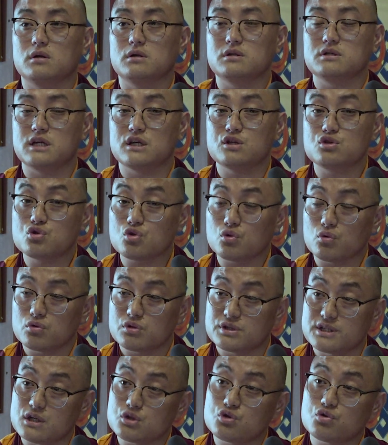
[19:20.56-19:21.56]

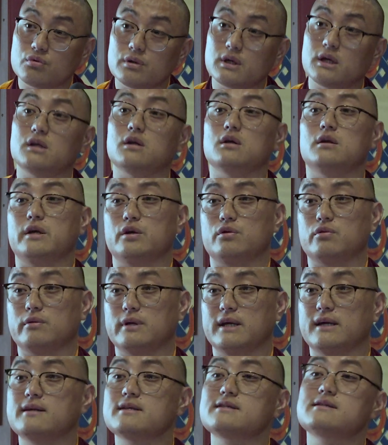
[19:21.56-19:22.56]
Deshung Gene Lekhung.
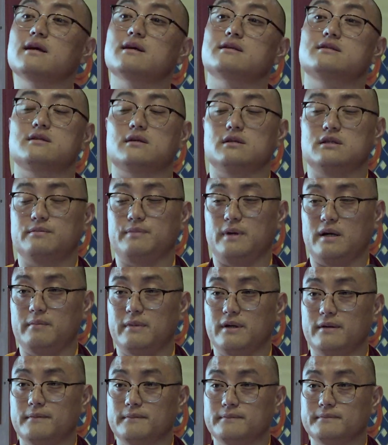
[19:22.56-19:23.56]
Ecclesiastical
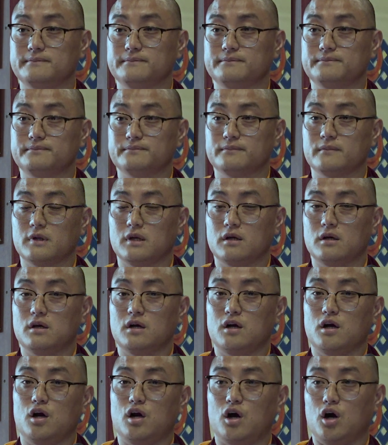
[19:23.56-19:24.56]
department.
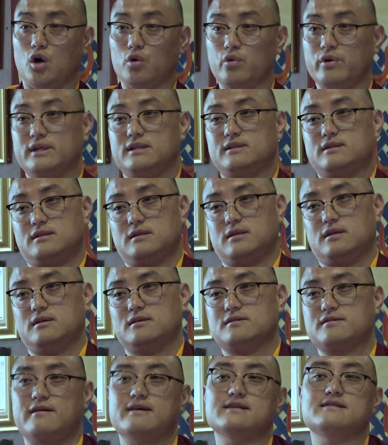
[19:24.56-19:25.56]
How it
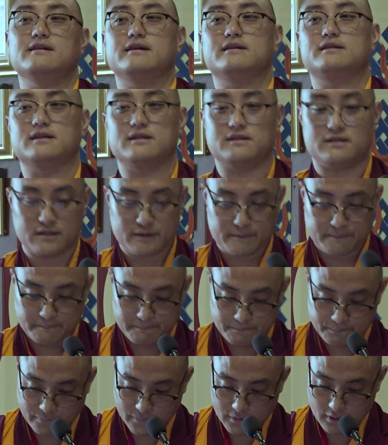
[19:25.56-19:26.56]
translated,
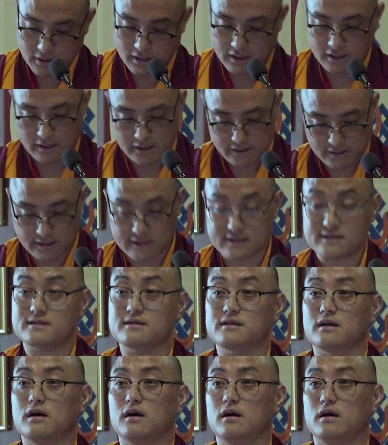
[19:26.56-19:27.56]

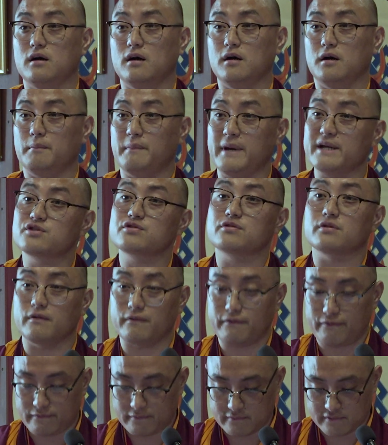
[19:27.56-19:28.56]
it's a matter
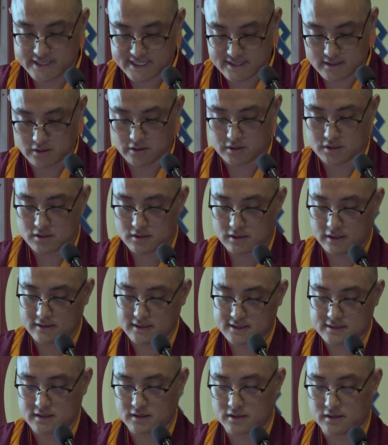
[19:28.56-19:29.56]
of research
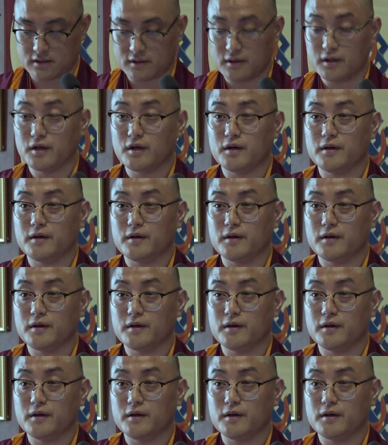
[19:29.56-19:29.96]
and study.